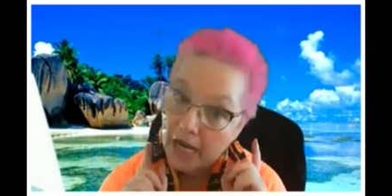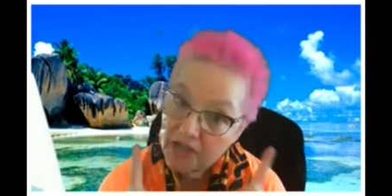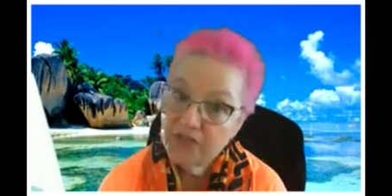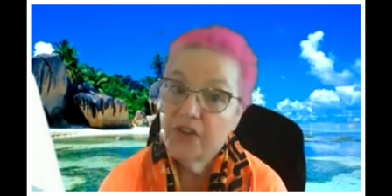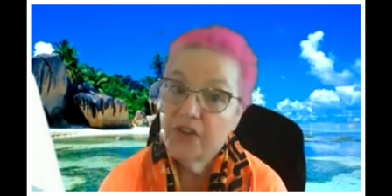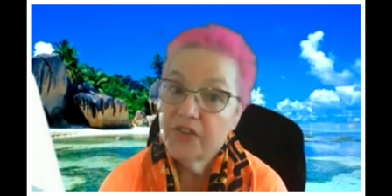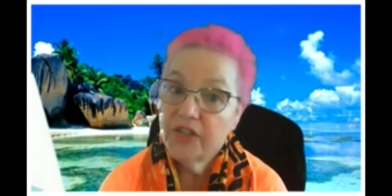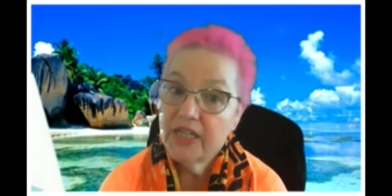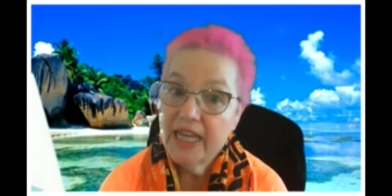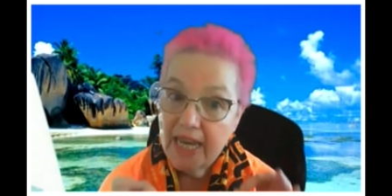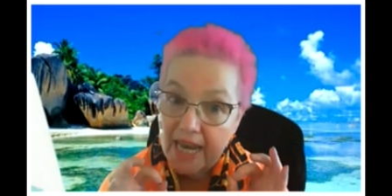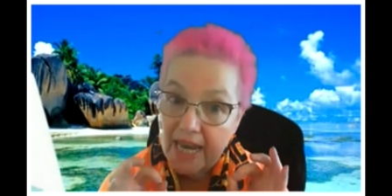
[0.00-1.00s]

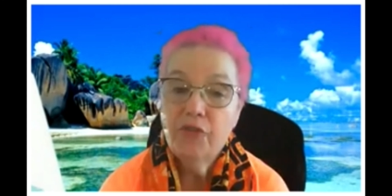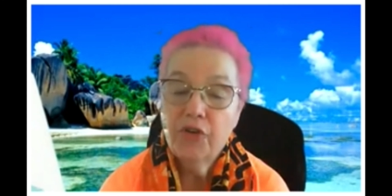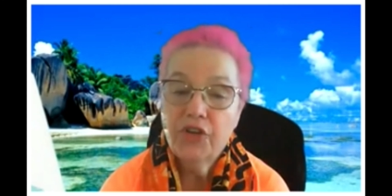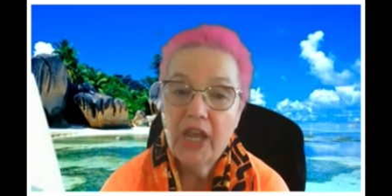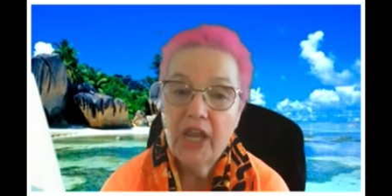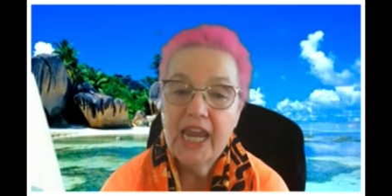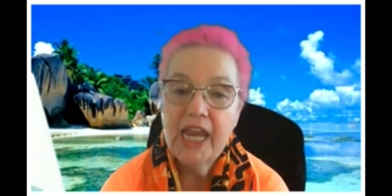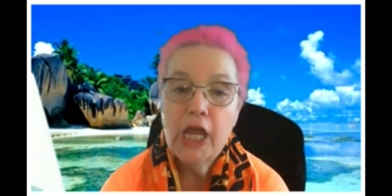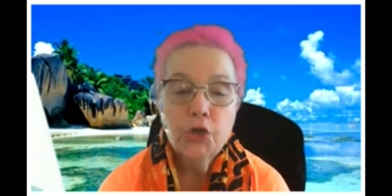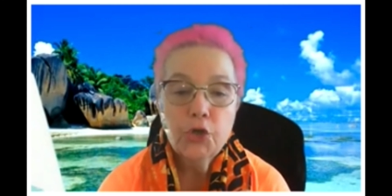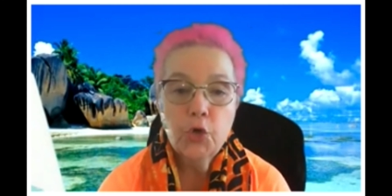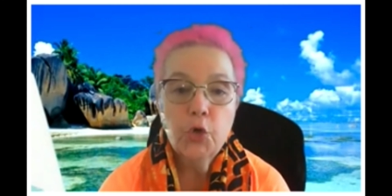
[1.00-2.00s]
consistently every day
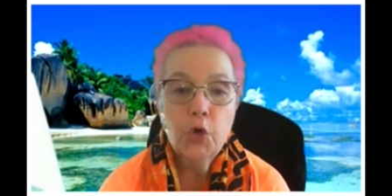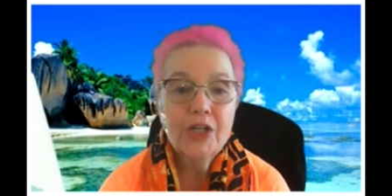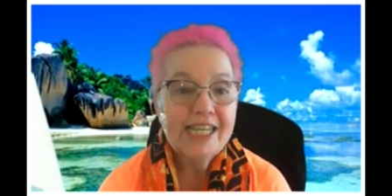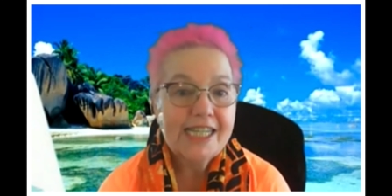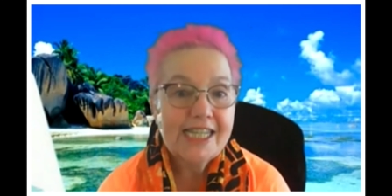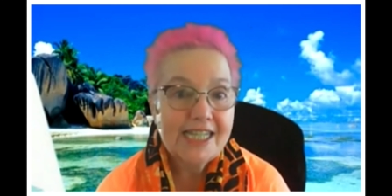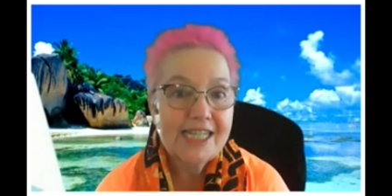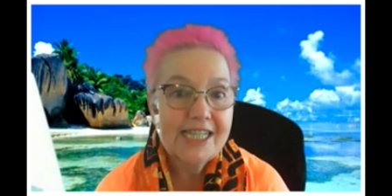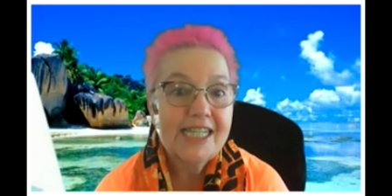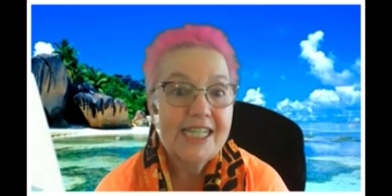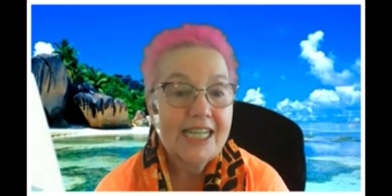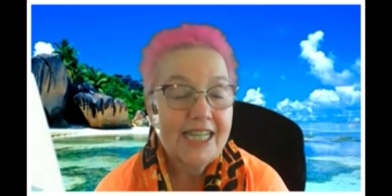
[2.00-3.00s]
to earn
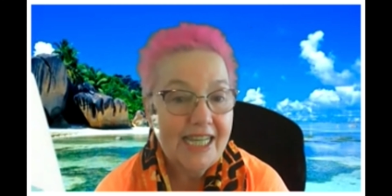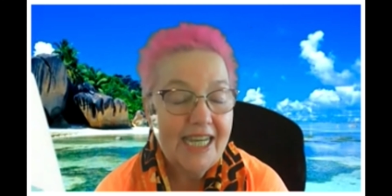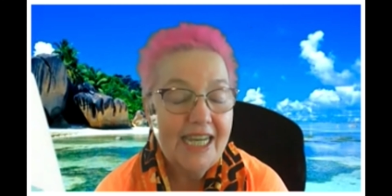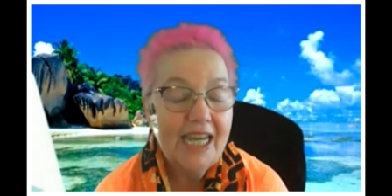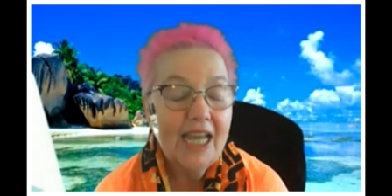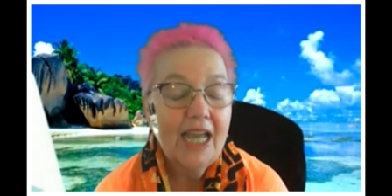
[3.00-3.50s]
consistently